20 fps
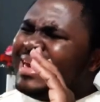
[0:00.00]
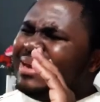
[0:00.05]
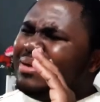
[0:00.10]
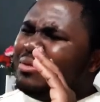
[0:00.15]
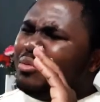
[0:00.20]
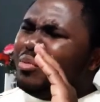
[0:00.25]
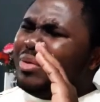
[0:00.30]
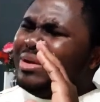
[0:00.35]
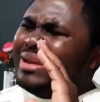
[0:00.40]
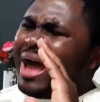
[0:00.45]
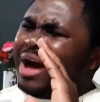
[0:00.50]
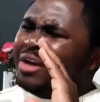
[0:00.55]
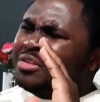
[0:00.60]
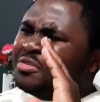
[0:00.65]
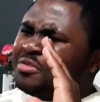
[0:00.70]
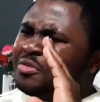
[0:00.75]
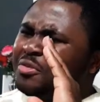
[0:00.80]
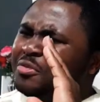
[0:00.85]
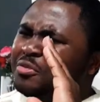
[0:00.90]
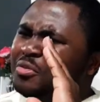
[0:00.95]

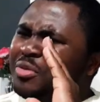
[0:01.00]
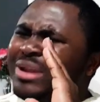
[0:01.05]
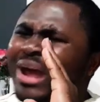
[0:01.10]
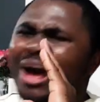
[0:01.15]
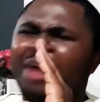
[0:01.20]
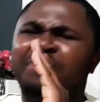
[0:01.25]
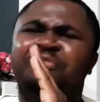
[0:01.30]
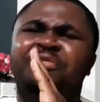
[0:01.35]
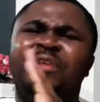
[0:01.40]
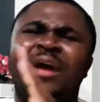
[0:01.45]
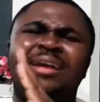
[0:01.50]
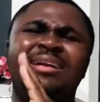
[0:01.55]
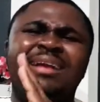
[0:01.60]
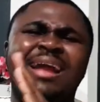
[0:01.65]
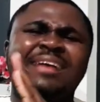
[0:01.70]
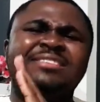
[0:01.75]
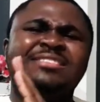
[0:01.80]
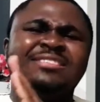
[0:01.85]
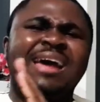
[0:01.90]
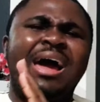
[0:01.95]
Without
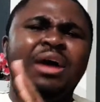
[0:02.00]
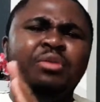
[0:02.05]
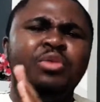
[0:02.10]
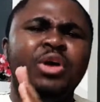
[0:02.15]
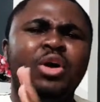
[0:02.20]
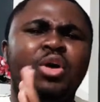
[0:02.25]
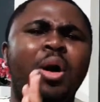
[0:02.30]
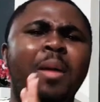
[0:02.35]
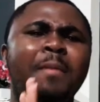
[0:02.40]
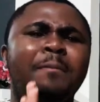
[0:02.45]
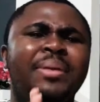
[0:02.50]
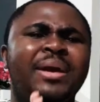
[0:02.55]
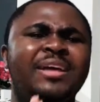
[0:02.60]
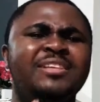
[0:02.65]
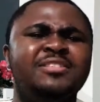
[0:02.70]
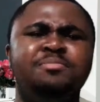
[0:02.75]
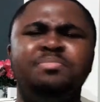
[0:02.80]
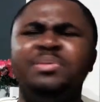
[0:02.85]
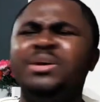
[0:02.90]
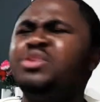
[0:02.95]
financial recompense
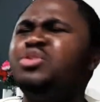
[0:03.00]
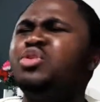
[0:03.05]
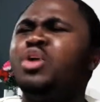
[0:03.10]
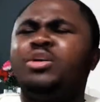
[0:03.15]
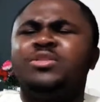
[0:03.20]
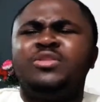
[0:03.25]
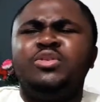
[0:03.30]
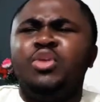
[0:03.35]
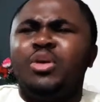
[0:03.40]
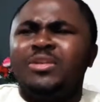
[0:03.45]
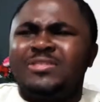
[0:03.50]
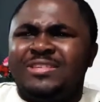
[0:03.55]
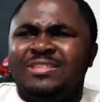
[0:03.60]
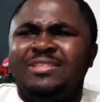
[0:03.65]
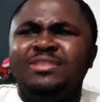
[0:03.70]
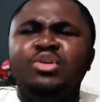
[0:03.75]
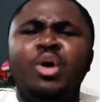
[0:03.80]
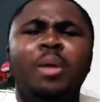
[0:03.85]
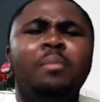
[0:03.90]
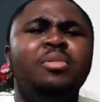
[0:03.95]
being
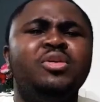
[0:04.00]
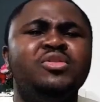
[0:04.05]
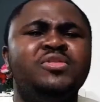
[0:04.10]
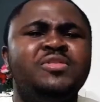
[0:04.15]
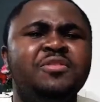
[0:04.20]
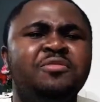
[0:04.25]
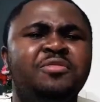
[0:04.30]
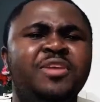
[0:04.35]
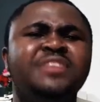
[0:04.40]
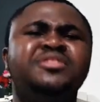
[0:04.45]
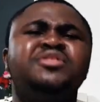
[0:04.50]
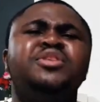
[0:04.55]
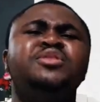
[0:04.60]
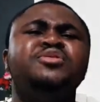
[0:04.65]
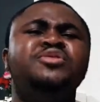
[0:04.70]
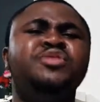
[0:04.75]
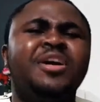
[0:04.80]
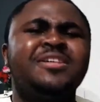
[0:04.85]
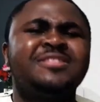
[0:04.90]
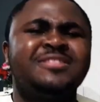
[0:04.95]
your motivation,
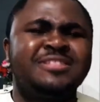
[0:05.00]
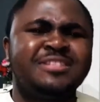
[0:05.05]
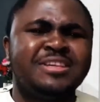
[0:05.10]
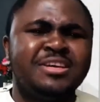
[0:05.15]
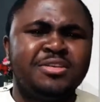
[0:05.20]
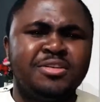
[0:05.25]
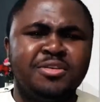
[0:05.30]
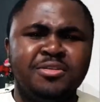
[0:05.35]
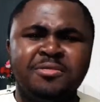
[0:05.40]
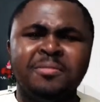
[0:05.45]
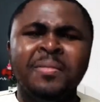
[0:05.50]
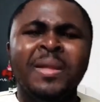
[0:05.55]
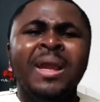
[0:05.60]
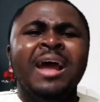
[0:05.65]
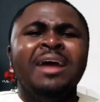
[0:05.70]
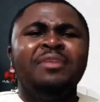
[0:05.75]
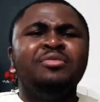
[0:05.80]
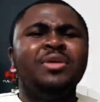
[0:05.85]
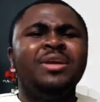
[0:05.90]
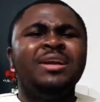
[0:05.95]
just serve.
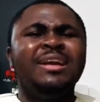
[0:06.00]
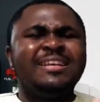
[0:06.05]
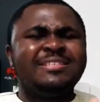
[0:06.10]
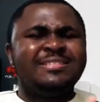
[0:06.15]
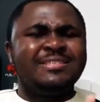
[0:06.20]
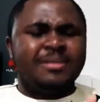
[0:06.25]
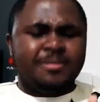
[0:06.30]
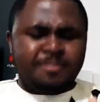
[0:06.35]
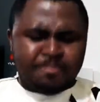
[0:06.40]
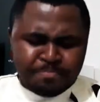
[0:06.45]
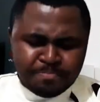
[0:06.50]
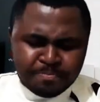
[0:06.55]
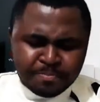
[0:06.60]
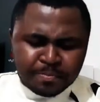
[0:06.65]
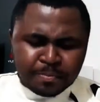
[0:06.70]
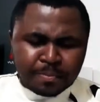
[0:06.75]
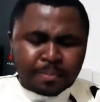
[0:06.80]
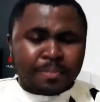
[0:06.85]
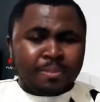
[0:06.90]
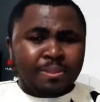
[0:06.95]
Listen,
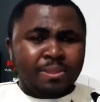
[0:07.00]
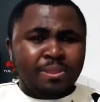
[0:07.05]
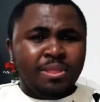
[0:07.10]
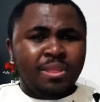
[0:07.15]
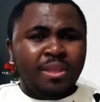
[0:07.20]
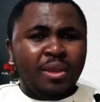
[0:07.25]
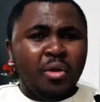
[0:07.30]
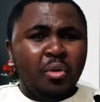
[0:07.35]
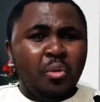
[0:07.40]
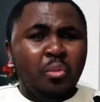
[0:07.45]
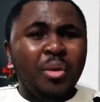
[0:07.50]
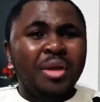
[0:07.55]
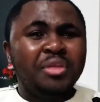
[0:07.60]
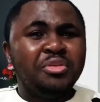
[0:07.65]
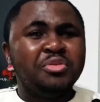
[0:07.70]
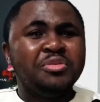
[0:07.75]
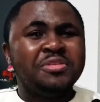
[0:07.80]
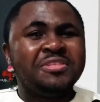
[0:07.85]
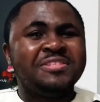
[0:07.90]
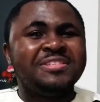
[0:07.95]
when you
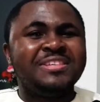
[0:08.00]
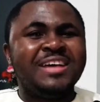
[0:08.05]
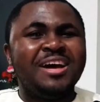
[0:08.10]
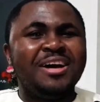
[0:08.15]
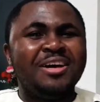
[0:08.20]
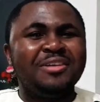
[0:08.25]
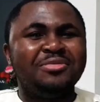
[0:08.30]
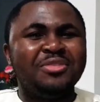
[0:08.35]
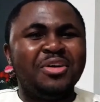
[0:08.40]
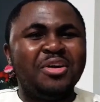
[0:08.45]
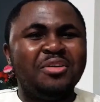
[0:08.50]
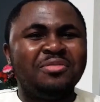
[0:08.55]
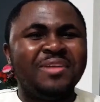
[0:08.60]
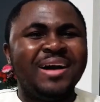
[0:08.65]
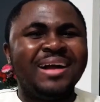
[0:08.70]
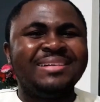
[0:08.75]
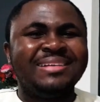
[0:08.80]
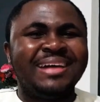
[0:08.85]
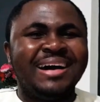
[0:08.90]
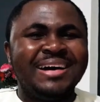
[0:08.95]
serve over
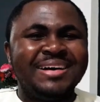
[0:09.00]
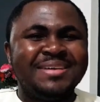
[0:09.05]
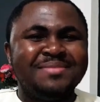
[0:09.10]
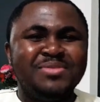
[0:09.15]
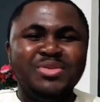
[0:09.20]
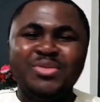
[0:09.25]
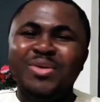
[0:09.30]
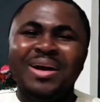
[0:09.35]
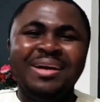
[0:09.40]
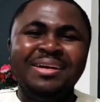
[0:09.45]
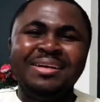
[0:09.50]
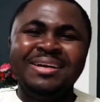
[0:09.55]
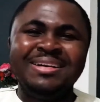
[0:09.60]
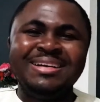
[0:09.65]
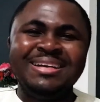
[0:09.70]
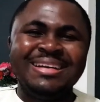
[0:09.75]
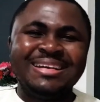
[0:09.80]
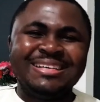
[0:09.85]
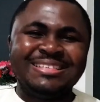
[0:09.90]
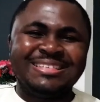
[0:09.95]
time, you are learning
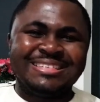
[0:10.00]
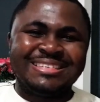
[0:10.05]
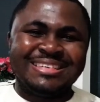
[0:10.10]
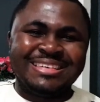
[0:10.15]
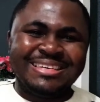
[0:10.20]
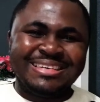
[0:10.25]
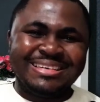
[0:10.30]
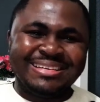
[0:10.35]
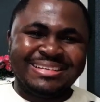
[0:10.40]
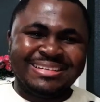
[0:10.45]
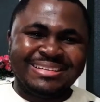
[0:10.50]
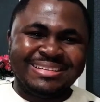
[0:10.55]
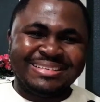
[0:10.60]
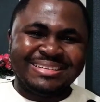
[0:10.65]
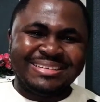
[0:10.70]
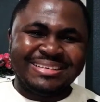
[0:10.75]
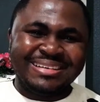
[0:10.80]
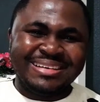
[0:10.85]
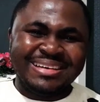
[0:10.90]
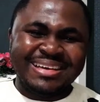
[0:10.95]
a skill.
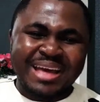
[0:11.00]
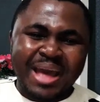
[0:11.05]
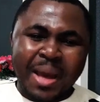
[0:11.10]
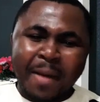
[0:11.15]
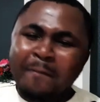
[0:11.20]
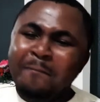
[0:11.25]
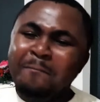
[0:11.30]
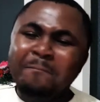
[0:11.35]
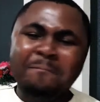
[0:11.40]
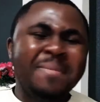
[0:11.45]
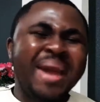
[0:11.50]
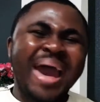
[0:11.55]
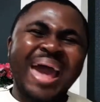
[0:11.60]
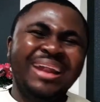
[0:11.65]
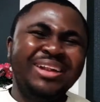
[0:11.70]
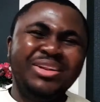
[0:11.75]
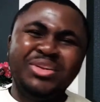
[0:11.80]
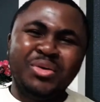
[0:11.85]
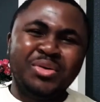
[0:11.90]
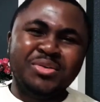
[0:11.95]
Men
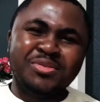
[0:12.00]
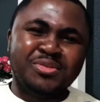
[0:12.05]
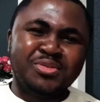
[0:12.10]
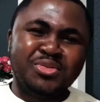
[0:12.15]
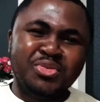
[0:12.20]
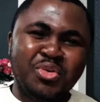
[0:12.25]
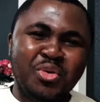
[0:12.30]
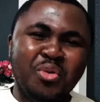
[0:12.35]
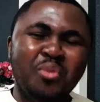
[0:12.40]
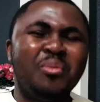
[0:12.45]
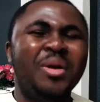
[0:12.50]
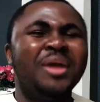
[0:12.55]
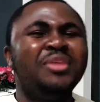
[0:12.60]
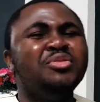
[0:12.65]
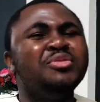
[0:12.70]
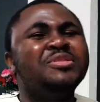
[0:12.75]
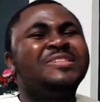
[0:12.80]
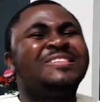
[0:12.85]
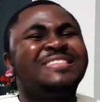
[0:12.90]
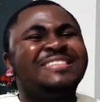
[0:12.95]
don't know. When you
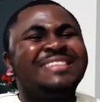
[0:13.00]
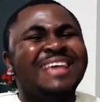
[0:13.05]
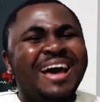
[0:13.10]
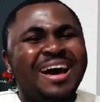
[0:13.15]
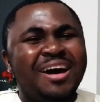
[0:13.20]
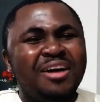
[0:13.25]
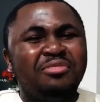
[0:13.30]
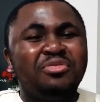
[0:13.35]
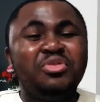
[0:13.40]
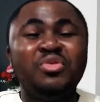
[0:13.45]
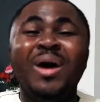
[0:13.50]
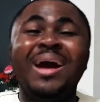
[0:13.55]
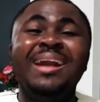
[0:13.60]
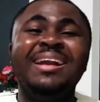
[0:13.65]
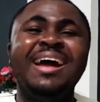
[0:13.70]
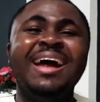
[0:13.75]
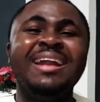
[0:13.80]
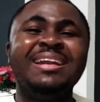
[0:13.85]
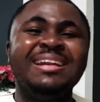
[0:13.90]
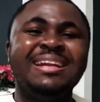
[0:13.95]
serve, you are
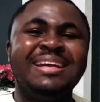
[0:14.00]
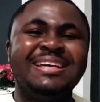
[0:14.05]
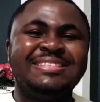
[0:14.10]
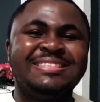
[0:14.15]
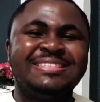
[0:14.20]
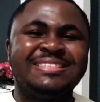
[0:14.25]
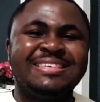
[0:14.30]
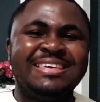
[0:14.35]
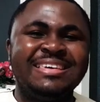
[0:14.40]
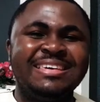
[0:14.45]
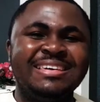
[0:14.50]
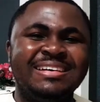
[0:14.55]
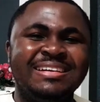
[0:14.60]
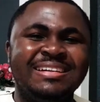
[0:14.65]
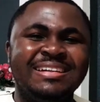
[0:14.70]
learning a skill